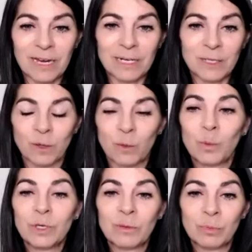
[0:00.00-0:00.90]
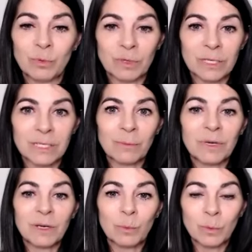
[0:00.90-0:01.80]
is on a wooden board, and
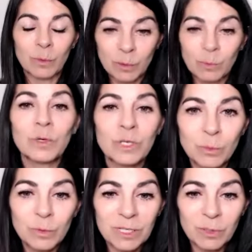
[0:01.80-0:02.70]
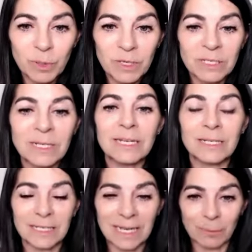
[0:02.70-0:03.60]
you walk towards the person, and it
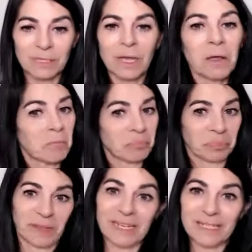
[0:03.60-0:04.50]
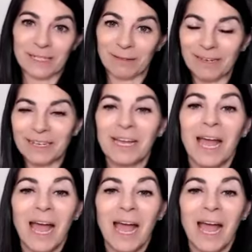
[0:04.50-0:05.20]
snaps. Easy, right? And